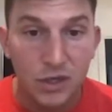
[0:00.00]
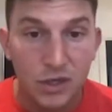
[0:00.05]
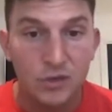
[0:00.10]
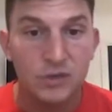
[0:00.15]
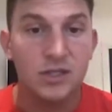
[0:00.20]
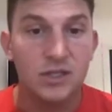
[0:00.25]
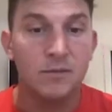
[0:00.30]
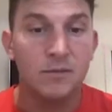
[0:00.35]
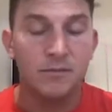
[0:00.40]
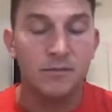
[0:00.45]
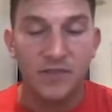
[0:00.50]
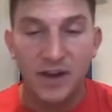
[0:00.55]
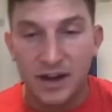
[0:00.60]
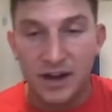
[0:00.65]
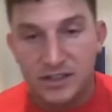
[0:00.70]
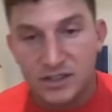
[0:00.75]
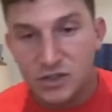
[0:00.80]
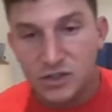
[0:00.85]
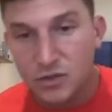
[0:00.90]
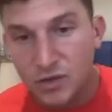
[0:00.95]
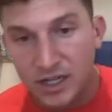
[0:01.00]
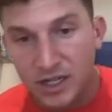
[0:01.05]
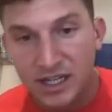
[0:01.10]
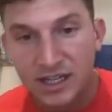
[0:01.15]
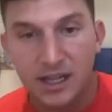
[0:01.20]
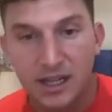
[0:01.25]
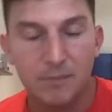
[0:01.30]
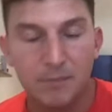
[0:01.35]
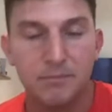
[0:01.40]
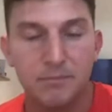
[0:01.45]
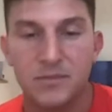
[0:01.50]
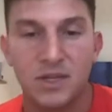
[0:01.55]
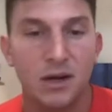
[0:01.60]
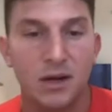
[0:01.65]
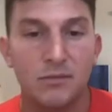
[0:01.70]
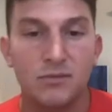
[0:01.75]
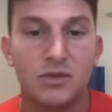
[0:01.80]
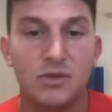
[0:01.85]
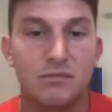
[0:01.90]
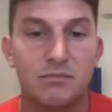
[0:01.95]
them very discreetly. They're
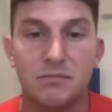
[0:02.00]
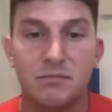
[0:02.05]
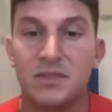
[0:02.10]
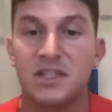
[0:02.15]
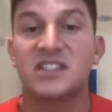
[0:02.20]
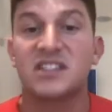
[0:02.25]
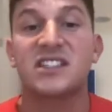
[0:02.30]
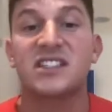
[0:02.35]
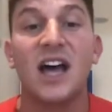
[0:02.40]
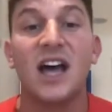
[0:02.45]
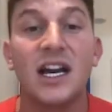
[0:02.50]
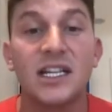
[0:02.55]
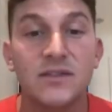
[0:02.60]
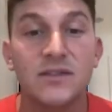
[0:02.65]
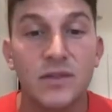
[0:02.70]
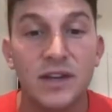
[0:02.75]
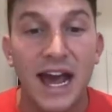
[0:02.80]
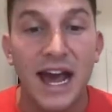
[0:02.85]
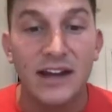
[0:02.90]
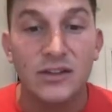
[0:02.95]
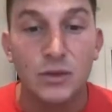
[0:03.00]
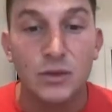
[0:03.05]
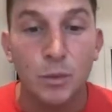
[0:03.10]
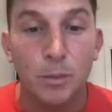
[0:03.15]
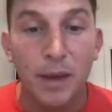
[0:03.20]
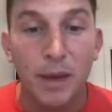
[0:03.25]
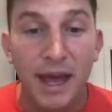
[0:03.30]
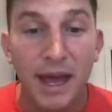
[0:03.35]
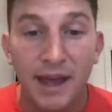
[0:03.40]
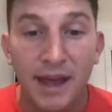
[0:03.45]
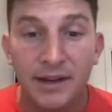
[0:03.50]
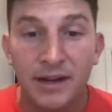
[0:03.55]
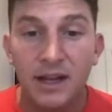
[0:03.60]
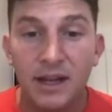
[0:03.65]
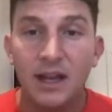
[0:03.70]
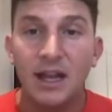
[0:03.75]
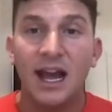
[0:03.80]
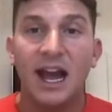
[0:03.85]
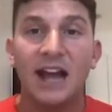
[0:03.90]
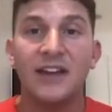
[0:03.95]
the size of an actual pen,
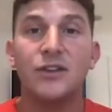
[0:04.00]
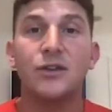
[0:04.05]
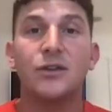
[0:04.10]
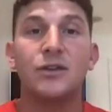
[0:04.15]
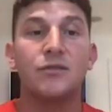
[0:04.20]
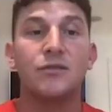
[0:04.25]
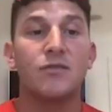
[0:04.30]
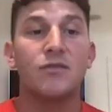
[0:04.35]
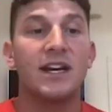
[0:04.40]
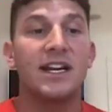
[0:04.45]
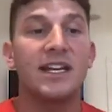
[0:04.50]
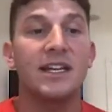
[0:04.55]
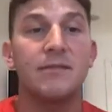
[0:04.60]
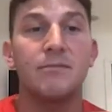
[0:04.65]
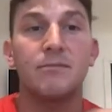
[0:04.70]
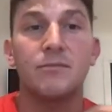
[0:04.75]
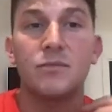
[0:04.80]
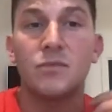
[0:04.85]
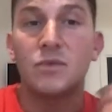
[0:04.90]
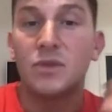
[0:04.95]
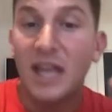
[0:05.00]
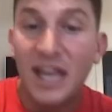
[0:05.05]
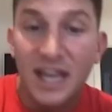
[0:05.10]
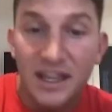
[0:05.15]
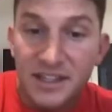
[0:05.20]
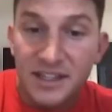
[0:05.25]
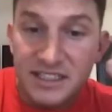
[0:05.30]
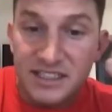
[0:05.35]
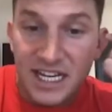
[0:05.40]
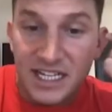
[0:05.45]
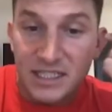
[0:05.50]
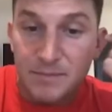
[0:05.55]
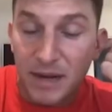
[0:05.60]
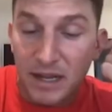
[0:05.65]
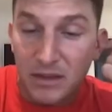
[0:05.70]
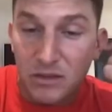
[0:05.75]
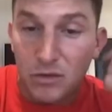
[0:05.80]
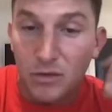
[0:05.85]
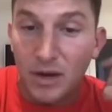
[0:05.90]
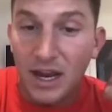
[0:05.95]
and you can really hear the text back
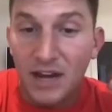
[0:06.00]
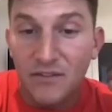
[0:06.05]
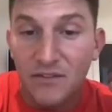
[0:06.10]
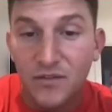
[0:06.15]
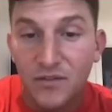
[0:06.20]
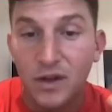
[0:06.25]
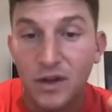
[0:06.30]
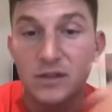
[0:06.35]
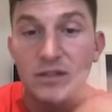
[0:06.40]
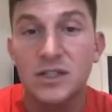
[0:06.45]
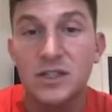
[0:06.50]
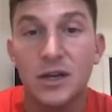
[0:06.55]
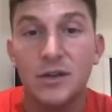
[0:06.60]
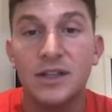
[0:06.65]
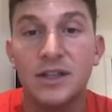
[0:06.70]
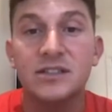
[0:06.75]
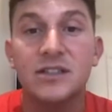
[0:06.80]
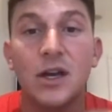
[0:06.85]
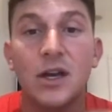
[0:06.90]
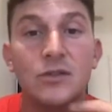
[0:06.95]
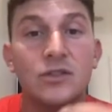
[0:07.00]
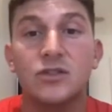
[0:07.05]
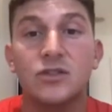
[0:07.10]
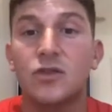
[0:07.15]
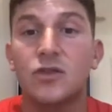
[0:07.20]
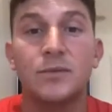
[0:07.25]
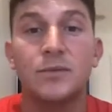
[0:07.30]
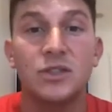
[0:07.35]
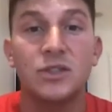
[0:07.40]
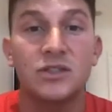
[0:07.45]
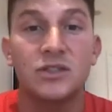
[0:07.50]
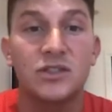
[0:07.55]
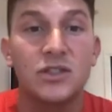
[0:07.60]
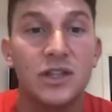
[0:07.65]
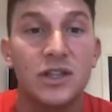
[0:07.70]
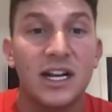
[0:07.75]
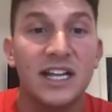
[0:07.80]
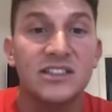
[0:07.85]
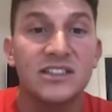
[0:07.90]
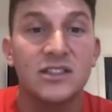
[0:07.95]
through a headphone. So there's no disruption to the
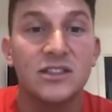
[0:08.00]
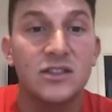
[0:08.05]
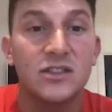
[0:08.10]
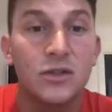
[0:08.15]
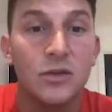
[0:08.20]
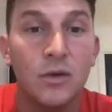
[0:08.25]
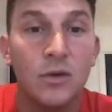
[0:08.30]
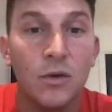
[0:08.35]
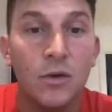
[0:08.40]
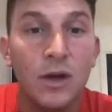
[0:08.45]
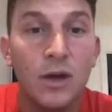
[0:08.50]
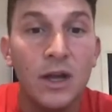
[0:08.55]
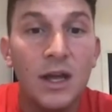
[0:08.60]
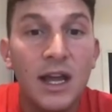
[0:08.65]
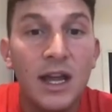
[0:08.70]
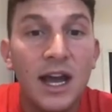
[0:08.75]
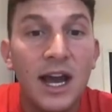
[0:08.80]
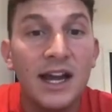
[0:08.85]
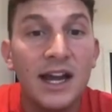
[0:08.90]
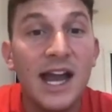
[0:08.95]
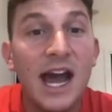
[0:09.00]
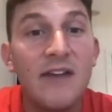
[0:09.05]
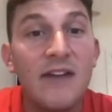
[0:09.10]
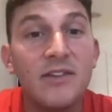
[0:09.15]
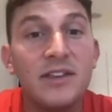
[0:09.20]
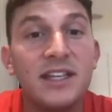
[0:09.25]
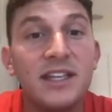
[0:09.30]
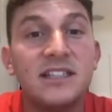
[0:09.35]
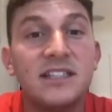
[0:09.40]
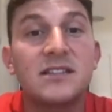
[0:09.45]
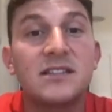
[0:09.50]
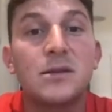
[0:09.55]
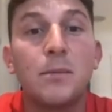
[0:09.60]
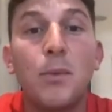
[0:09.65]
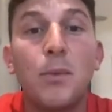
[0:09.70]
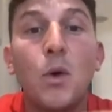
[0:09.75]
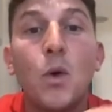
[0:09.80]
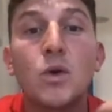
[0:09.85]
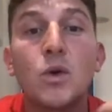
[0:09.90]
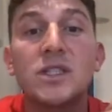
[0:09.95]
lesson at all. And having these
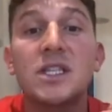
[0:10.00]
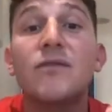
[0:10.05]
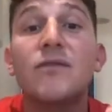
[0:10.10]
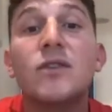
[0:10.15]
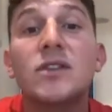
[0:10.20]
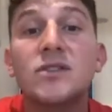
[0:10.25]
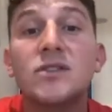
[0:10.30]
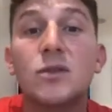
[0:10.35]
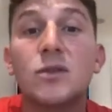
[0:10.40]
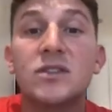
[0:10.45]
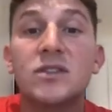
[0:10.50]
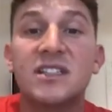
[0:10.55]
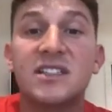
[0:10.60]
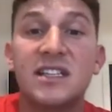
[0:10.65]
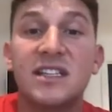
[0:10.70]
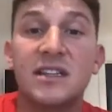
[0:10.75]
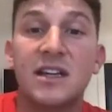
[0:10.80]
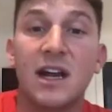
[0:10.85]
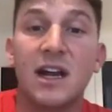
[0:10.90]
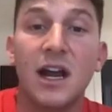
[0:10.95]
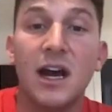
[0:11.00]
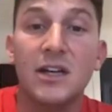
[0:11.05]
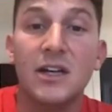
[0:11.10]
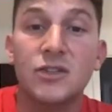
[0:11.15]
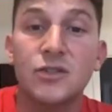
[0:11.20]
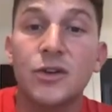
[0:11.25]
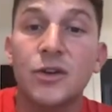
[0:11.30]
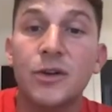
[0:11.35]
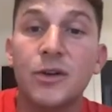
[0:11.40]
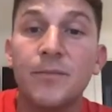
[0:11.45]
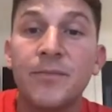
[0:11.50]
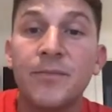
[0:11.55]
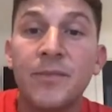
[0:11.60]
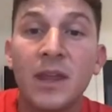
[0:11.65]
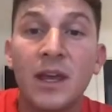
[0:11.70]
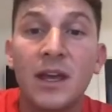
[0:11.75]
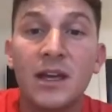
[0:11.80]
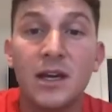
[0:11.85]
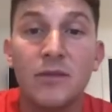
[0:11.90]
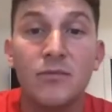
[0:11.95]
supportive resources in the classroom
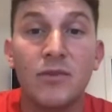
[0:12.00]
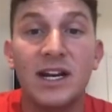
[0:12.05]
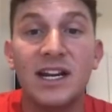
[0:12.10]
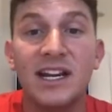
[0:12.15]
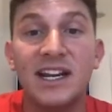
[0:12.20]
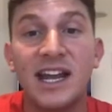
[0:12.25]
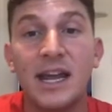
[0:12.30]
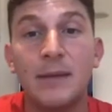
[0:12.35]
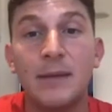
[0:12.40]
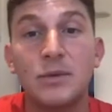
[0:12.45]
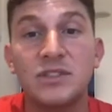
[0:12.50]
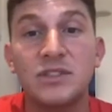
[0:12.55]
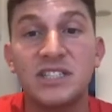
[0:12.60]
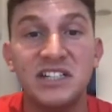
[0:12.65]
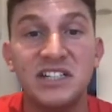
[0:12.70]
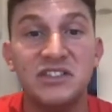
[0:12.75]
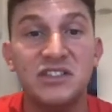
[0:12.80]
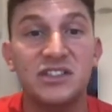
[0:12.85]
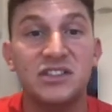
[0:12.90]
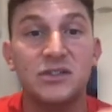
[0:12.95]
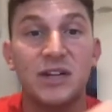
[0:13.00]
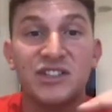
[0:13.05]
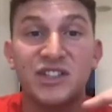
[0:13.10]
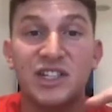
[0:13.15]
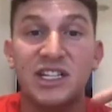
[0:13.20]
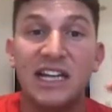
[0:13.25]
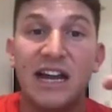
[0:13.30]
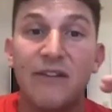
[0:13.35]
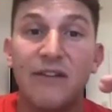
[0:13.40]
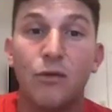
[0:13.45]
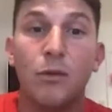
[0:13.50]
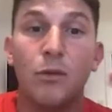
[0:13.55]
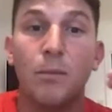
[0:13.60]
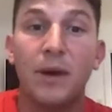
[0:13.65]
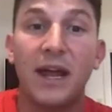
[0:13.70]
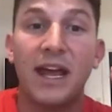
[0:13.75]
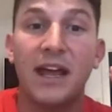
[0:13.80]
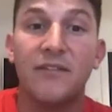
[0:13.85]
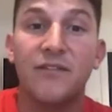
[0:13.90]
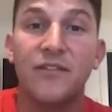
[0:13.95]
can really enable teachers to actually level the
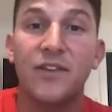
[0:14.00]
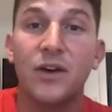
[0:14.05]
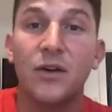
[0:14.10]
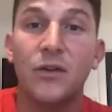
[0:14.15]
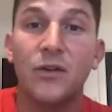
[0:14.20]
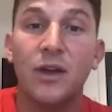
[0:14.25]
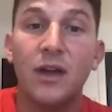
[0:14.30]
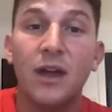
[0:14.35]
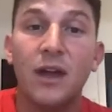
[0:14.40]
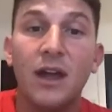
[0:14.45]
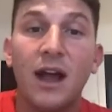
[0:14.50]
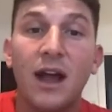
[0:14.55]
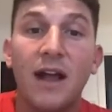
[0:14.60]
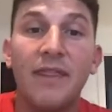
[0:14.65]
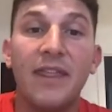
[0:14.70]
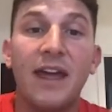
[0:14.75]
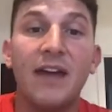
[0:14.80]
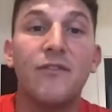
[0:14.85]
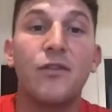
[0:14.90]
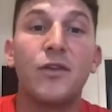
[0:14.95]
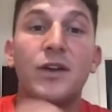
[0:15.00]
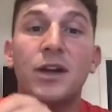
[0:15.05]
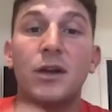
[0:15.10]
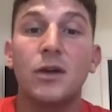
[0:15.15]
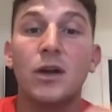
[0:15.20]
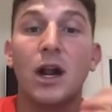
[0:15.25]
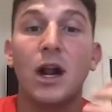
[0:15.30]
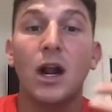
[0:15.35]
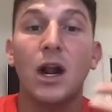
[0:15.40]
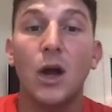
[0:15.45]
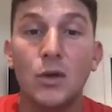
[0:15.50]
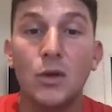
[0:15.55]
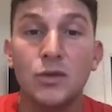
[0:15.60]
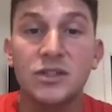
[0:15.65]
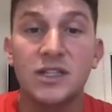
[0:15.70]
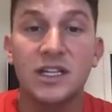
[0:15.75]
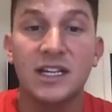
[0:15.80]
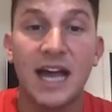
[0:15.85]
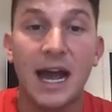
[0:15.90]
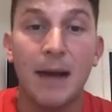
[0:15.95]
playing field and therefore, close the
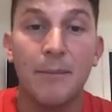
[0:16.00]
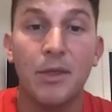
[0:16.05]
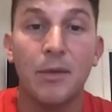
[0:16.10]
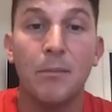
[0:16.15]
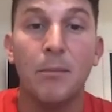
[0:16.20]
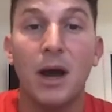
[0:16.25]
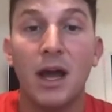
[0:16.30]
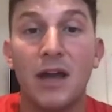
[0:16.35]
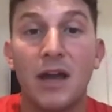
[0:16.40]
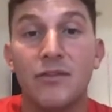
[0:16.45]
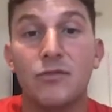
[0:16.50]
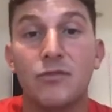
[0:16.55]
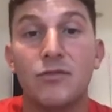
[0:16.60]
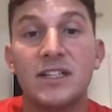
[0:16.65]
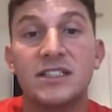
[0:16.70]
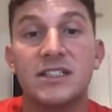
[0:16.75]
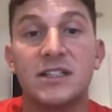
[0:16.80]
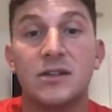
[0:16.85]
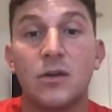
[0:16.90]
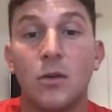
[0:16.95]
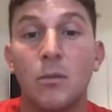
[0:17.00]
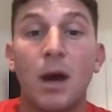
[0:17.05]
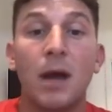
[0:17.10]
gap that might have arisen or might be